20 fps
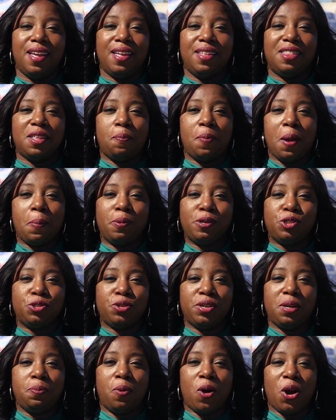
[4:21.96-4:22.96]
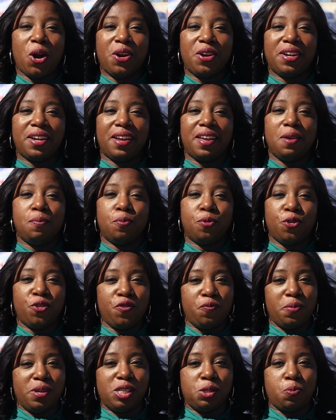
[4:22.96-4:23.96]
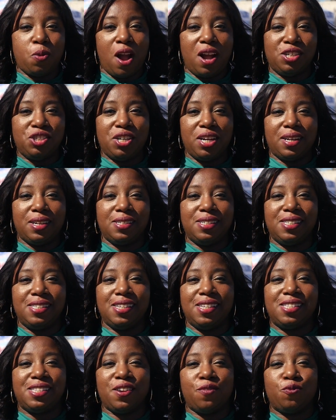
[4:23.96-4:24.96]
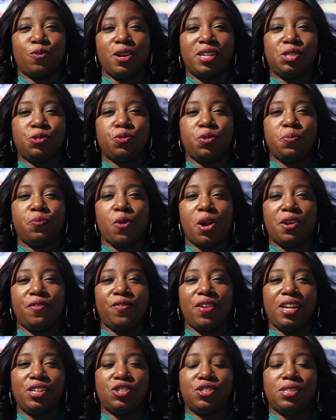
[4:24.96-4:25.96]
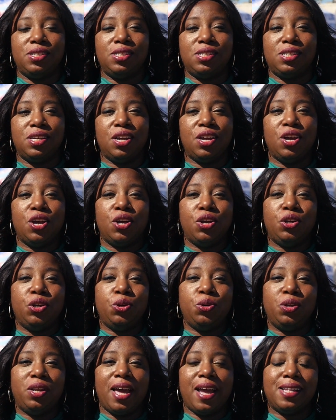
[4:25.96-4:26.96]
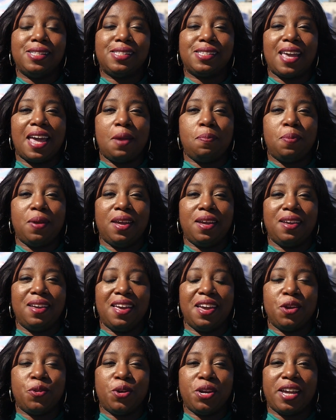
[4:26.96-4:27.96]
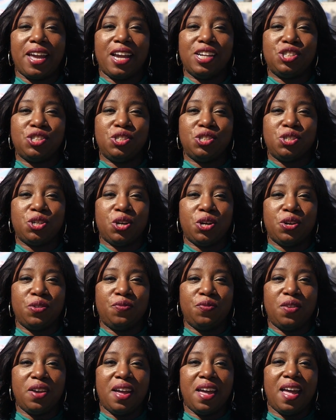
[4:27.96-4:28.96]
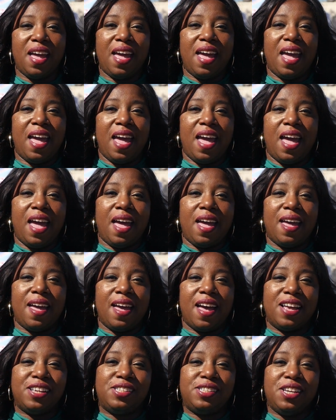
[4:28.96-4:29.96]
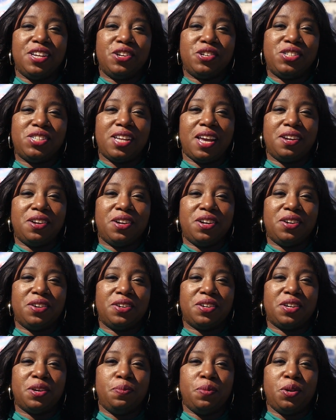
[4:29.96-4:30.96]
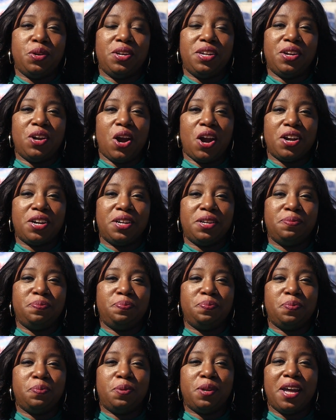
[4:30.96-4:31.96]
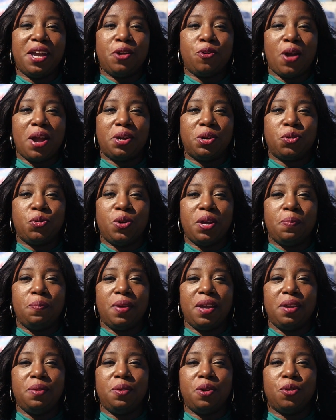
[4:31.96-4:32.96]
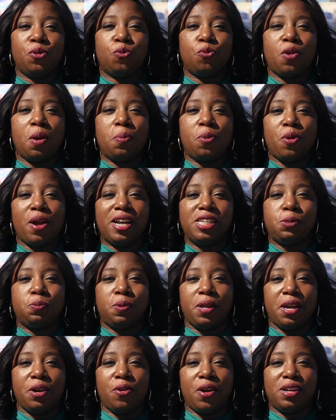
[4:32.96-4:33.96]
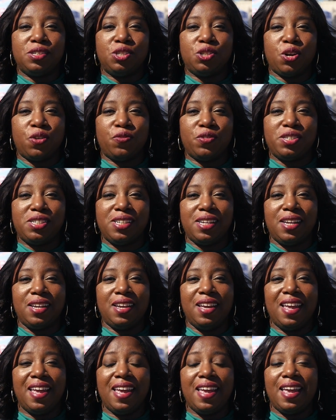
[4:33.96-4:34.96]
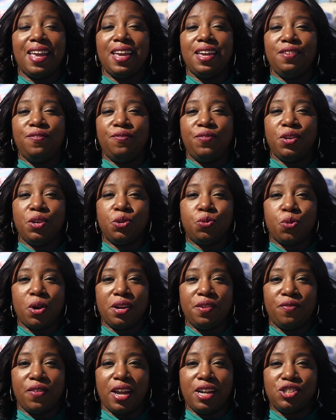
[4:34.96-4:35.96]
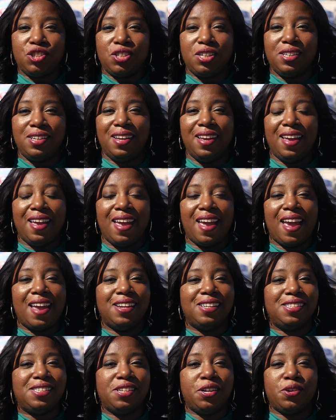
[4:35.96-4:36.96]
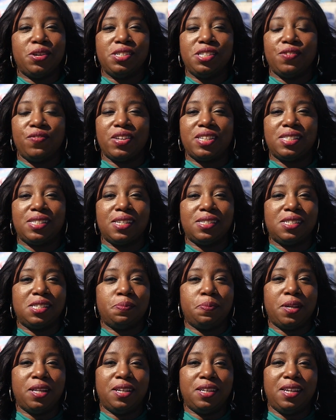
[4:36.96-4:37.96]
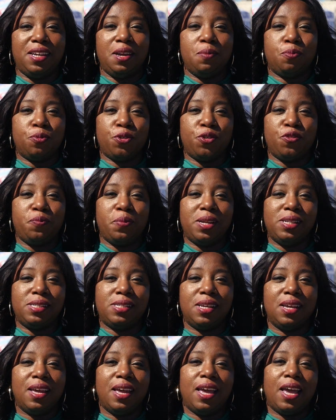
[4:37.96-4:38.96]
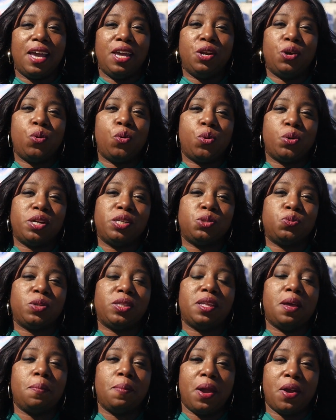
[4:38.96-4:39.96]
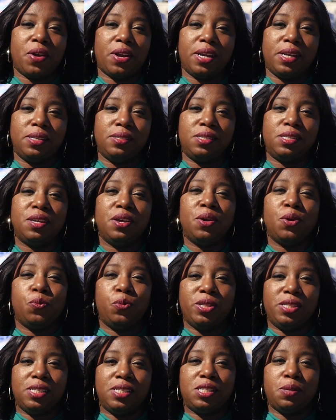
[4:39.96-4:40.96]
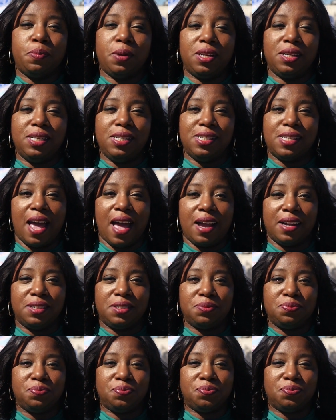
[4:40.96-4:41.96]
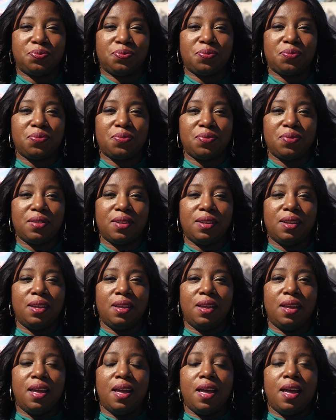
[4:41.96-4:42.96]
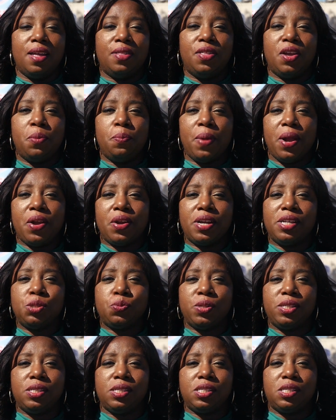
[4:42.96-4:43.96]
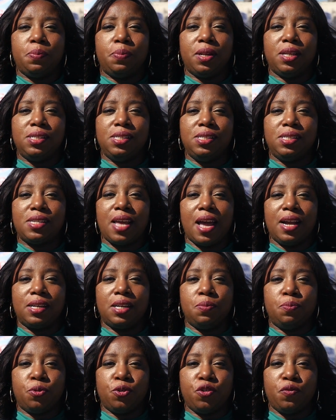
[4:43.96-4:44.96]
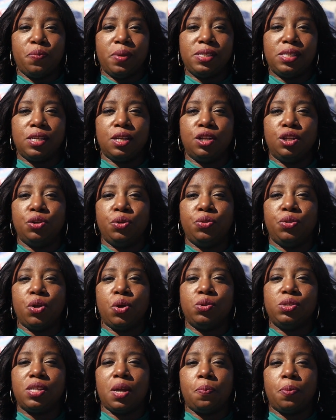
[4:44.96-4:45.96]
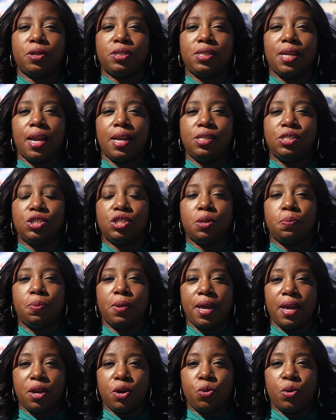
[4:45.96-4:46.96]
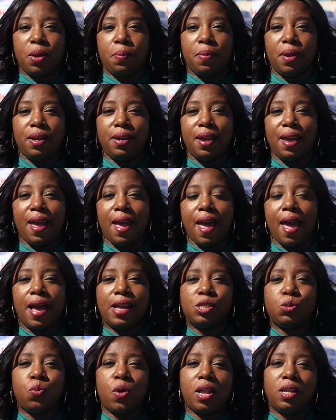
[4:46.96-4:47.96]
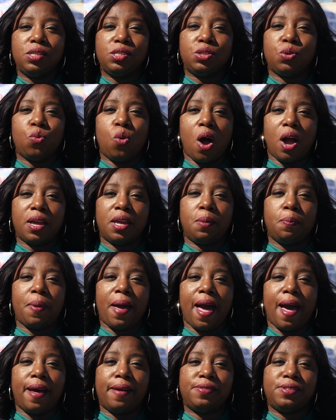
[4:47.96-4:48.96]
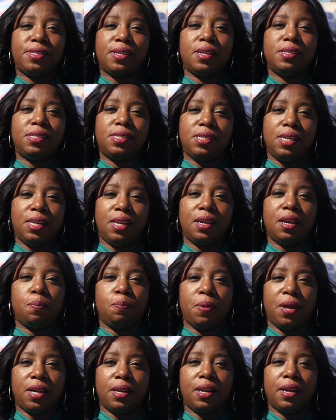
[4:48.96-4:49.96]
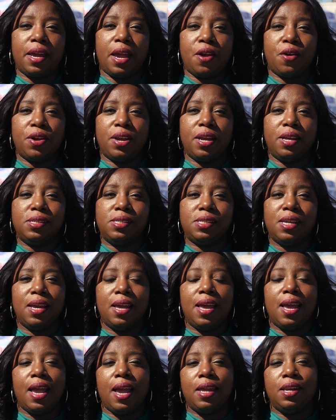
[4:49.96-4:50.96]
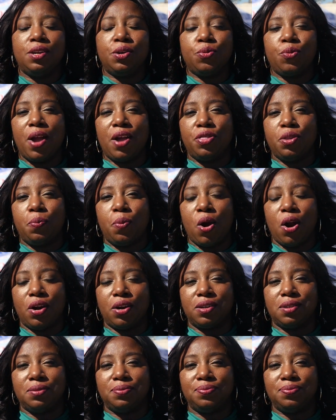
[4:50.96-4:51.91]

The Peppertree Park Improvements Project consists of restroom renovations, new landscaping, irrigation turf, a senior center, community garden, playground equipment, rubberized playground surfacing, infield renovation, and a series of accessibility improvements in accordance with the Americans with Disabilities Act. The Americans with Disabilities Act improvements include those that pertain to the play equipment, as well as the walking paths and seating and picnic areas in and around the park.